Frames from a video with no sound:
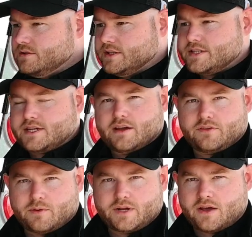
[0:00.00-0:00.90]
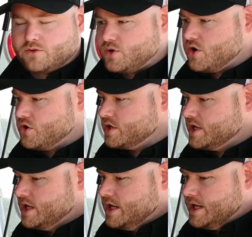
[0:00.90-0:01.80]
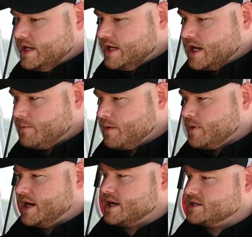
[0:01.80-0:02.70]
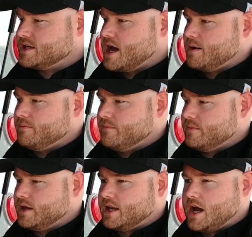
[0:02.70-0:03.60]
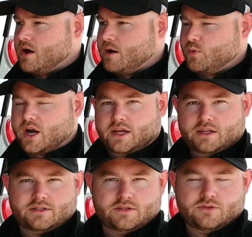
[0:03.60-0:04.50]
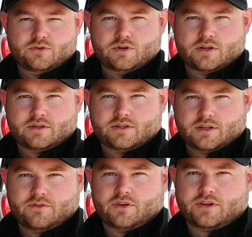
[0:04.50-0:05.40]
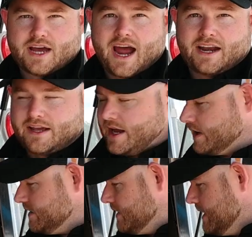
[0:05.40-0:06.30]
Let's say I've come down the road and I'm at my next stop and now I'm ready to deliver dyed again.